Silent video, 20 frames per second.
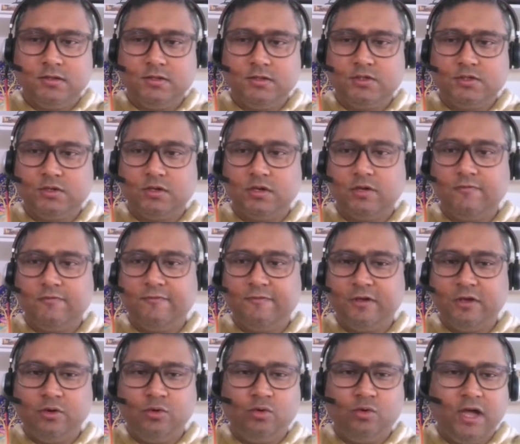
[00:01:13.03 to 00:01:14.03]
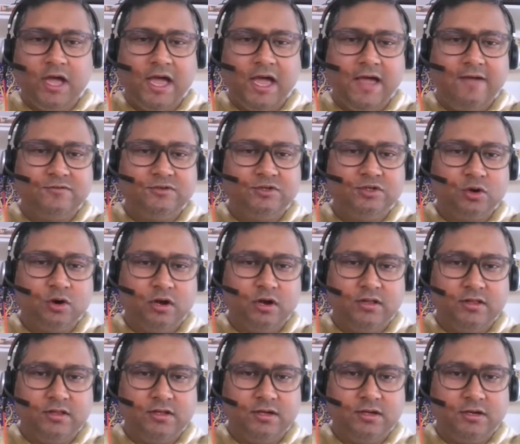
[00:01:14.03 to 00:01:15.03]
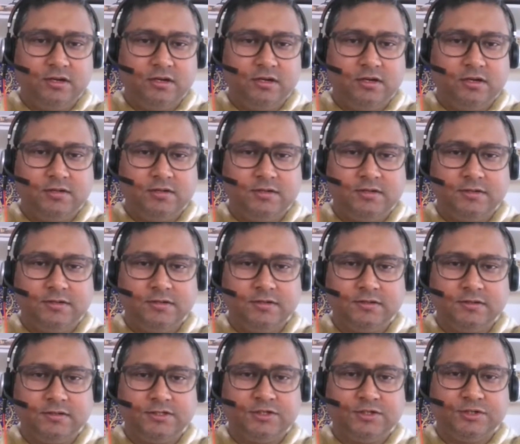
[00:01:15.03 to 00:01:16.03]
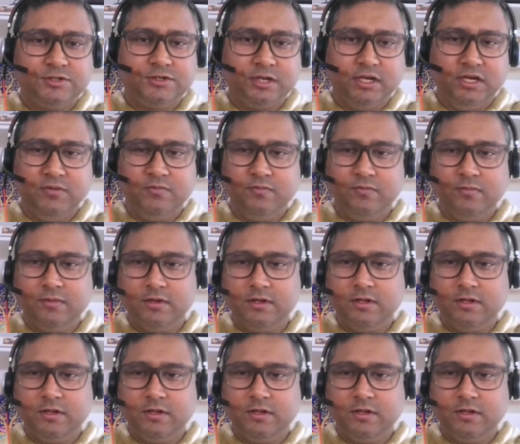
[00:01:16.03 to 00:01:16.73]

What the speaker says: So if you have joined the stream,